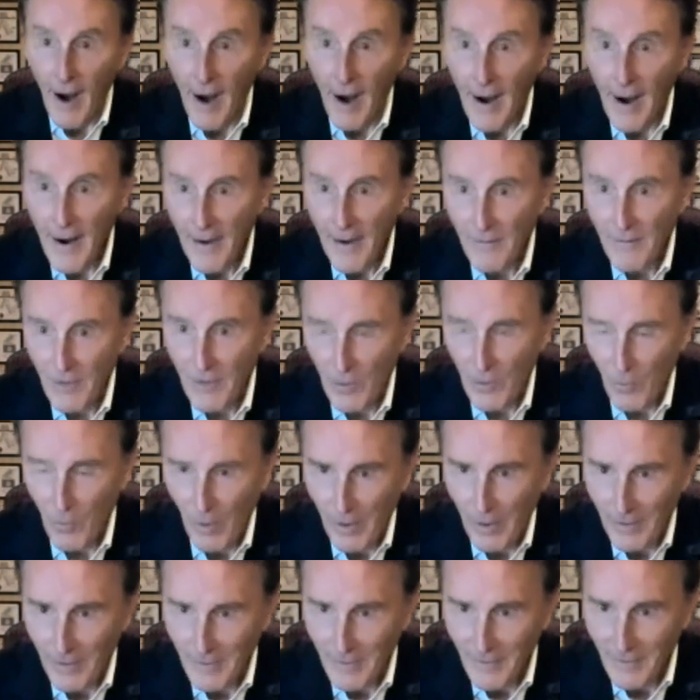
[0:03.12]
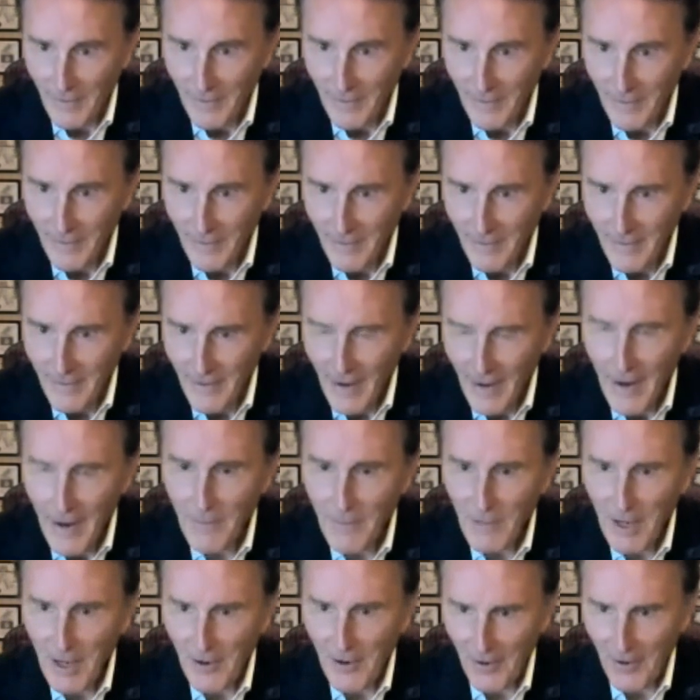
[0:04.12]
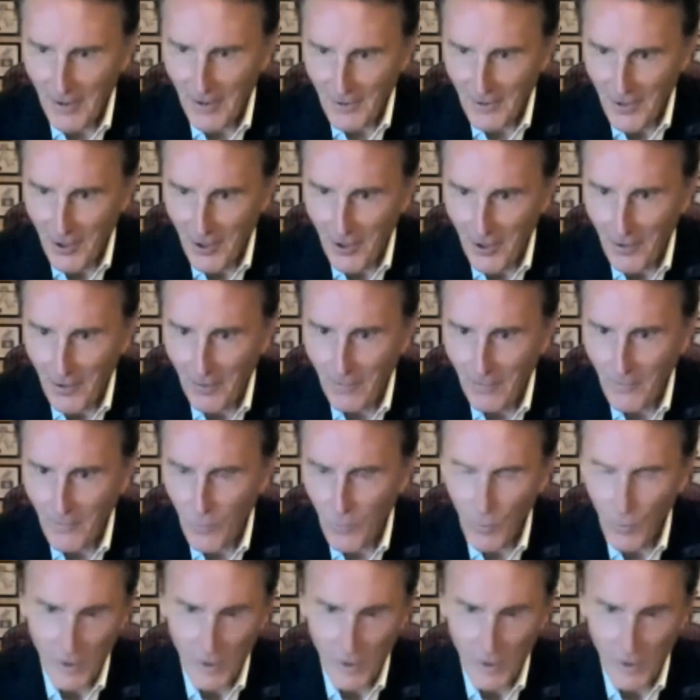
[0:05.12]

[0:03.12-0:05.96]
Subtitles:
Hi, everyone. I'm Gary Null.